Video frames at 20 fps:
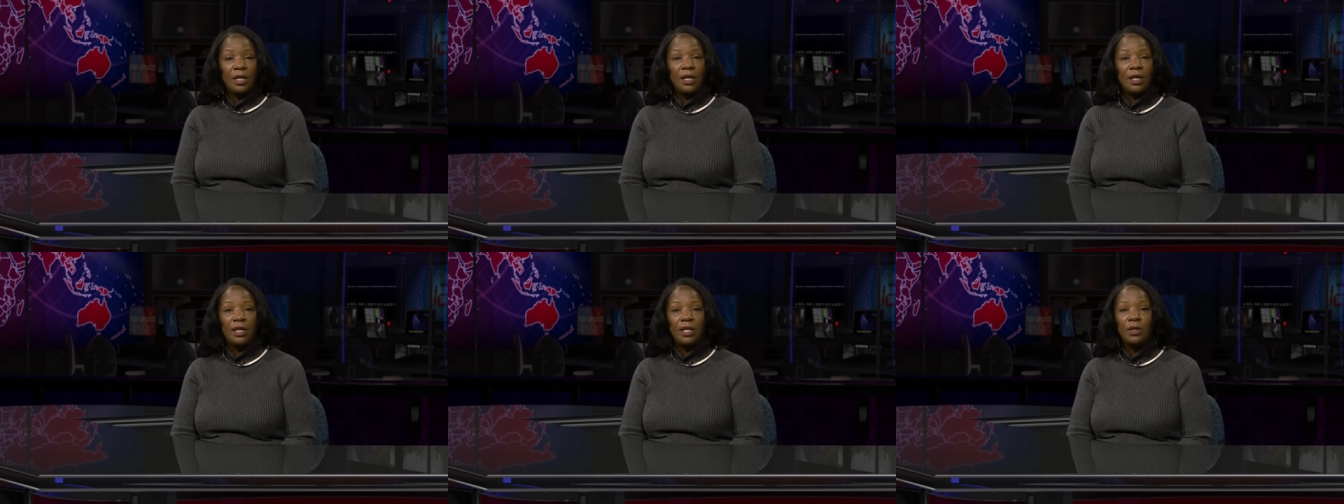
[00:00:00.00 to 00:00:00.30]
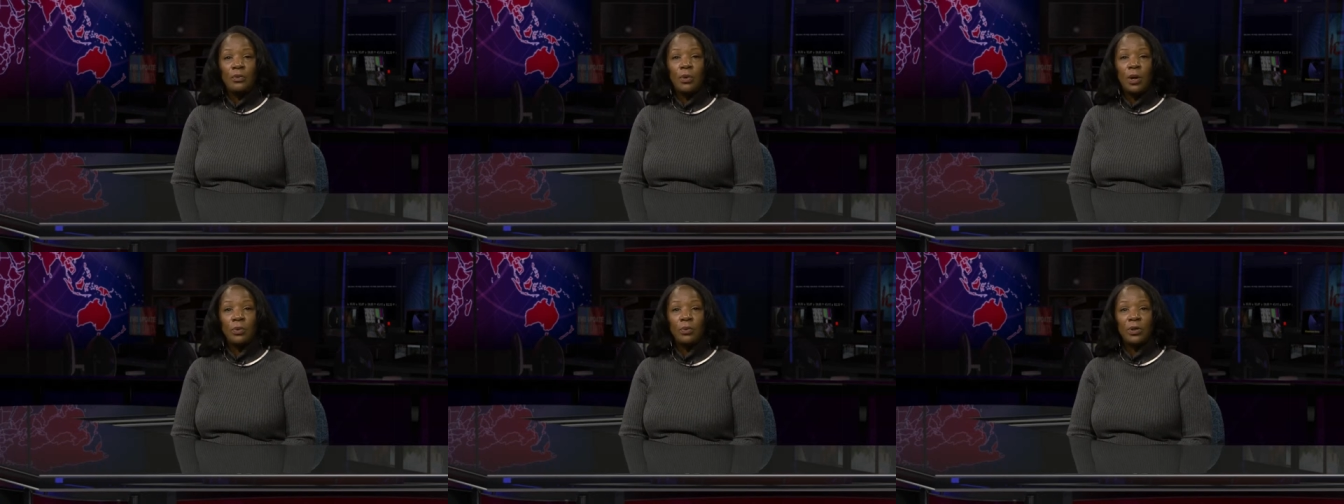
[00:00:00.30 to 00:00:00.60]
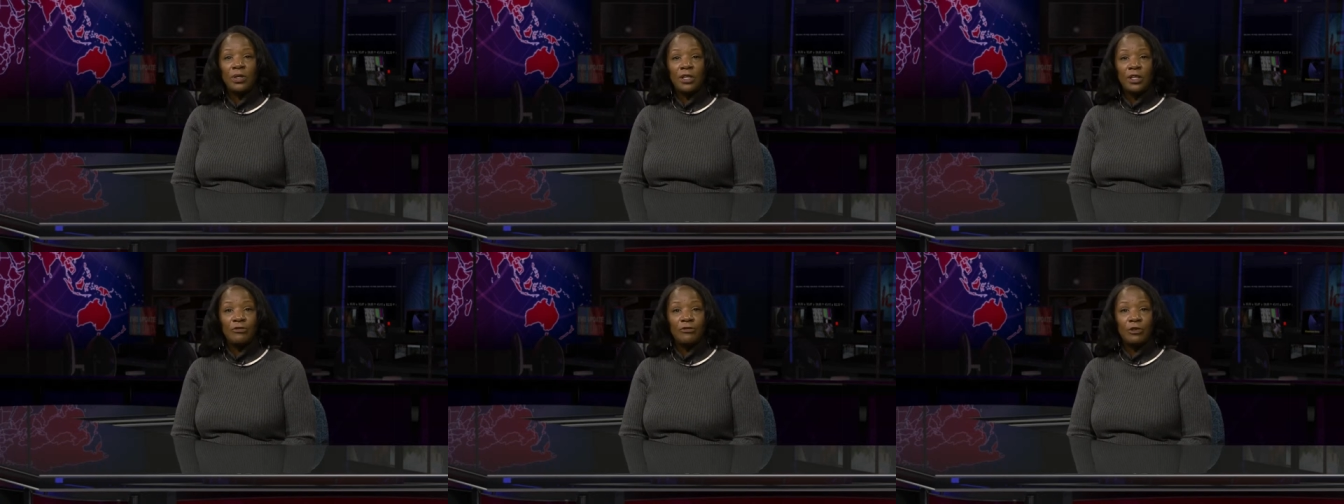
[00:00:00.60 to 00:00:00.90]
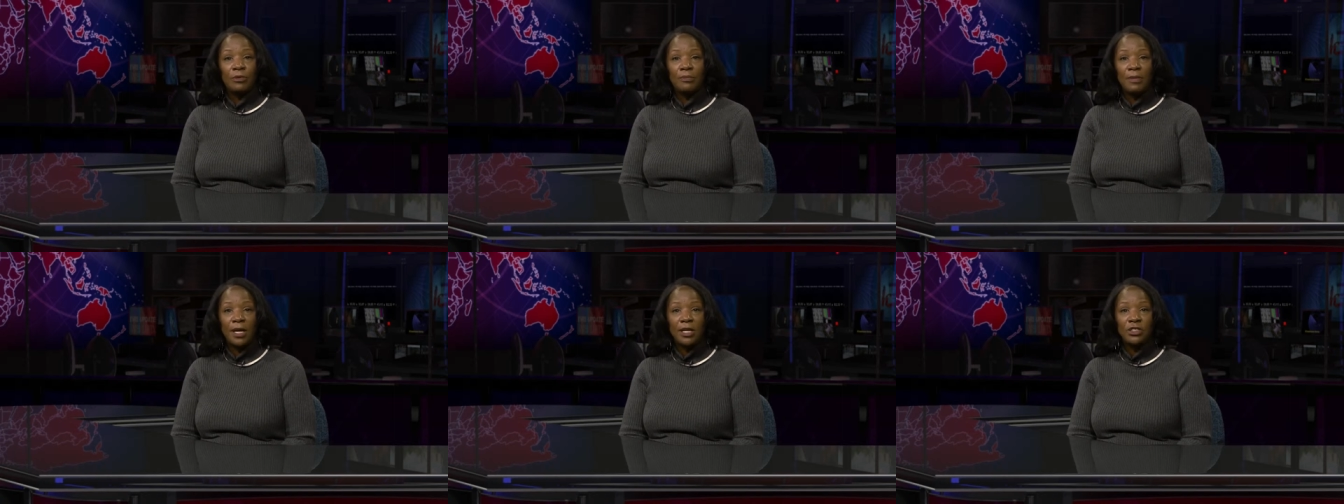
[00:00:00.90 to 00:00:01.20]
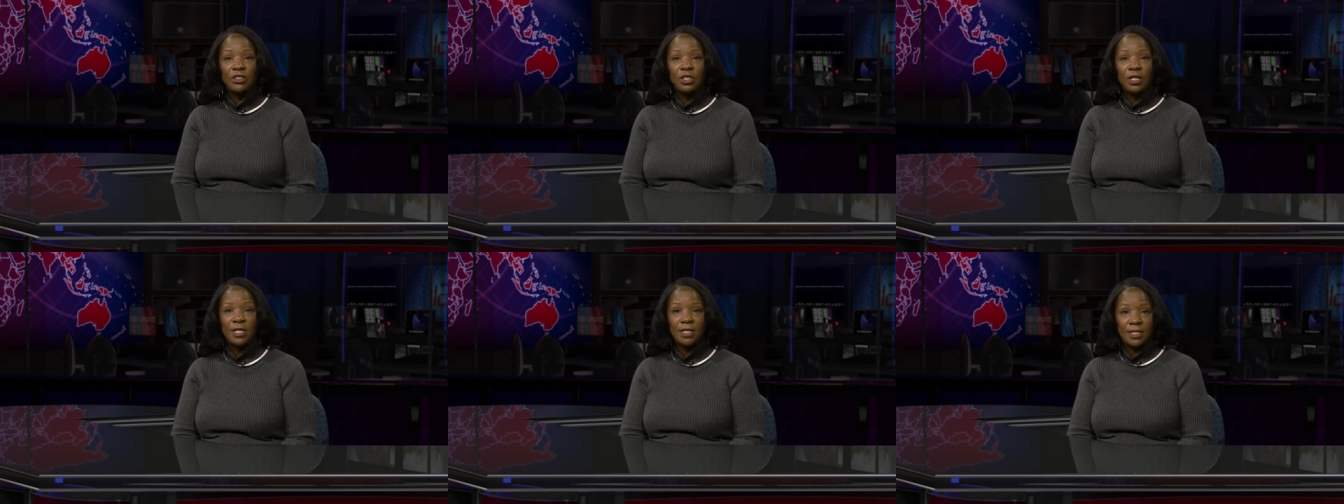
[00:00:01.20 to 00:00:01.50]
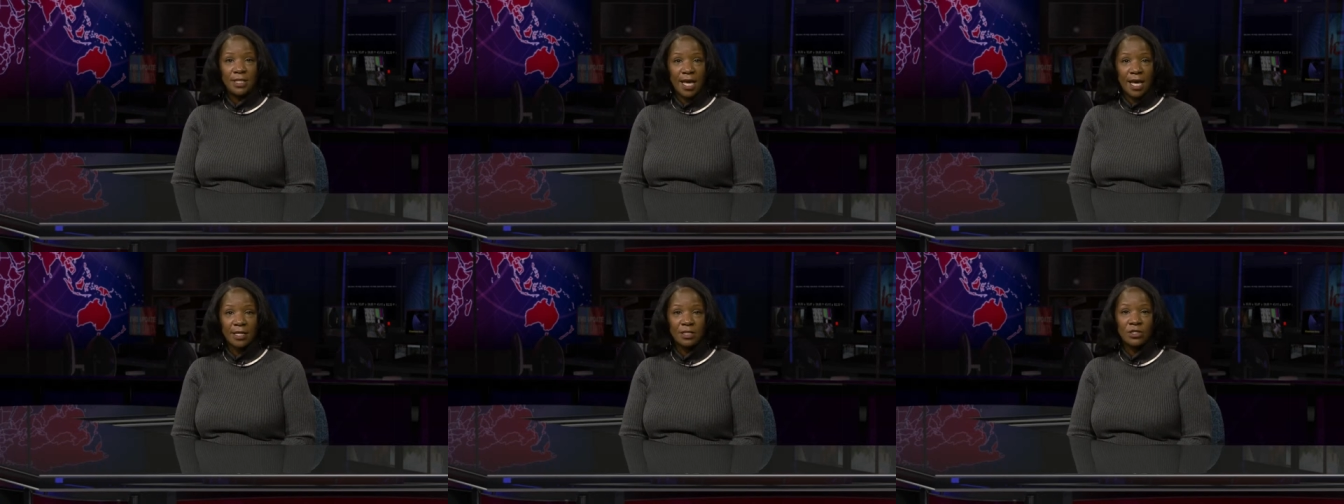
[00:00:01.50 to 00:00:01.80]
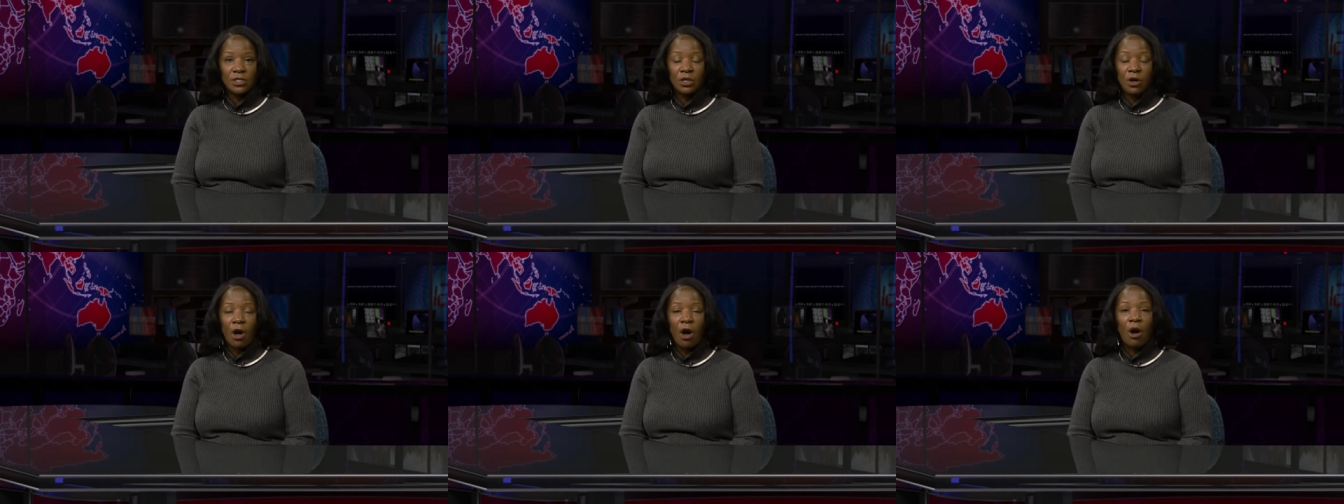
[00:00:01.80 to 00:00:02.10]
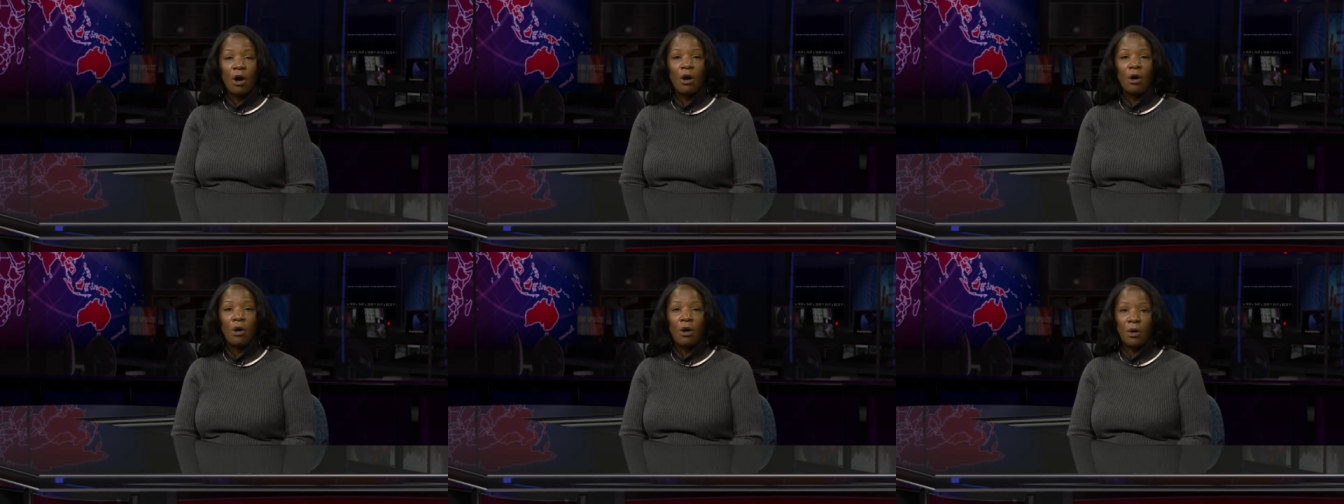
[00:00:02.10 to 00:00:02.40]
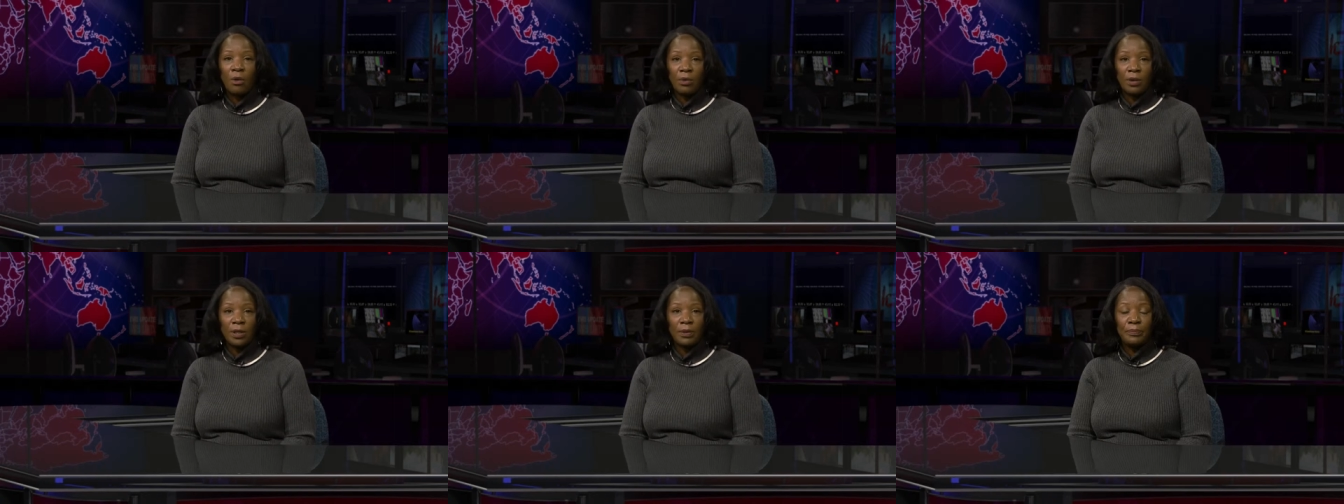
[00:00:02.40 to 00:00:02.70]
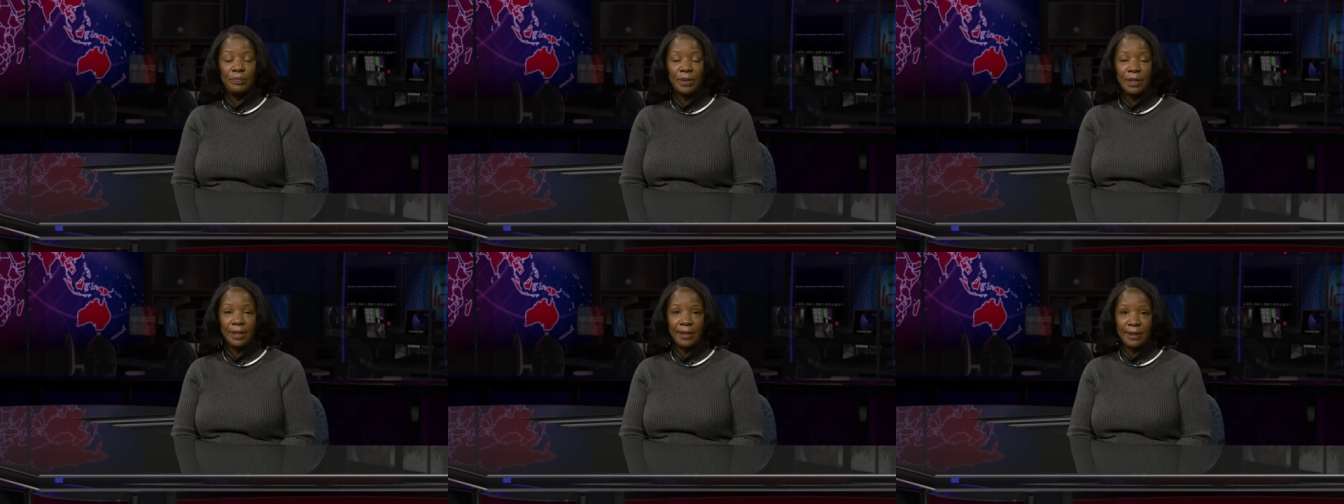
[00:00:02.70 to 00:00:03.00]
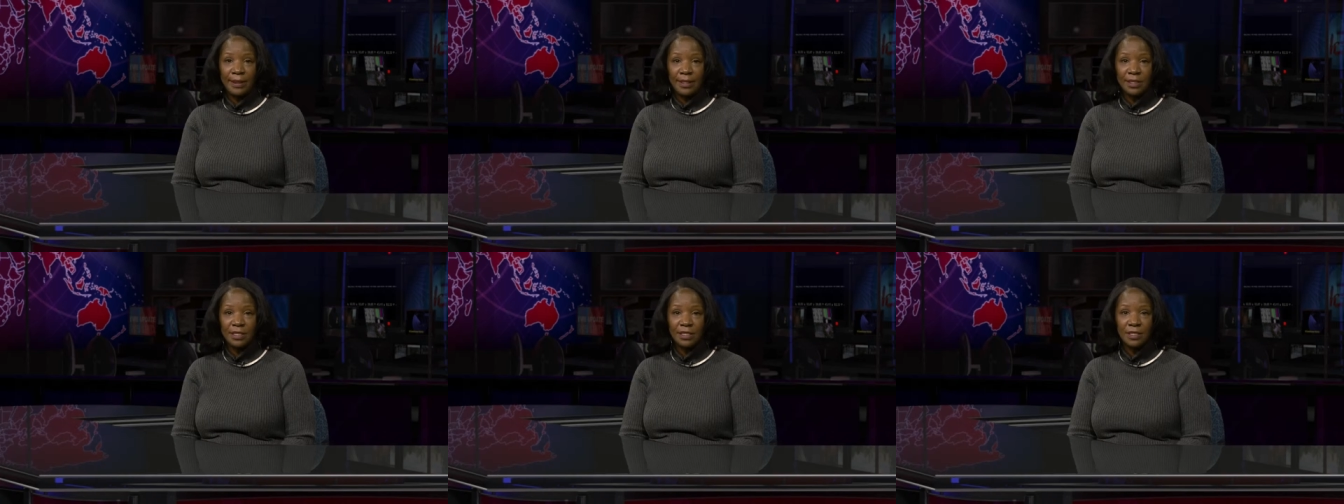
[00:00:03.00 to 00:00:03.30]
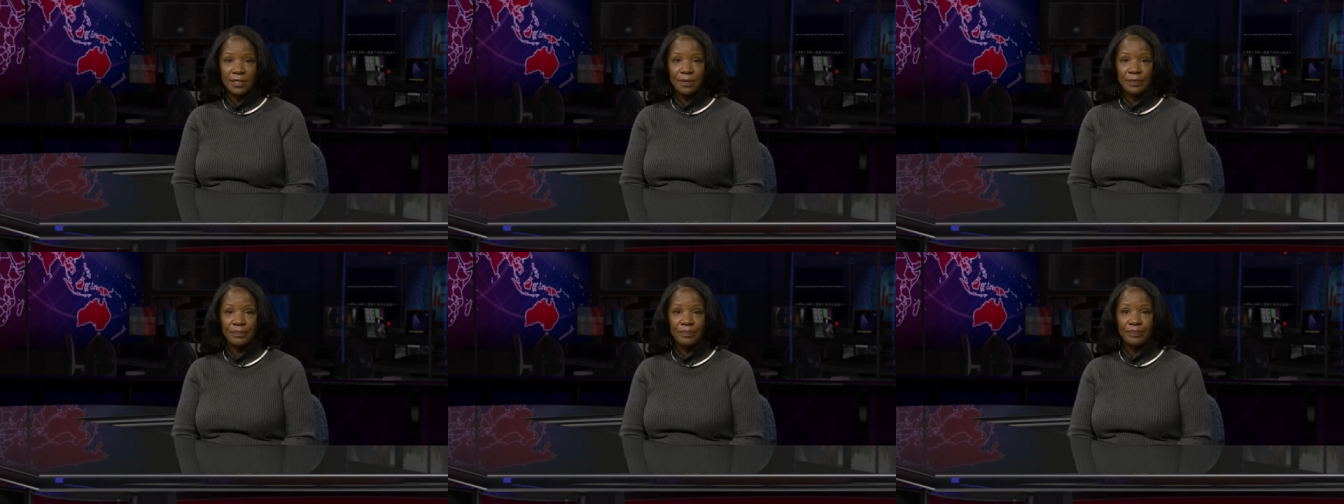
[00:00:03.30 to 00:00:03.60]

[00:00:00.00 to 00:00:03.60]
Anyone with information is asked to call Oakland police.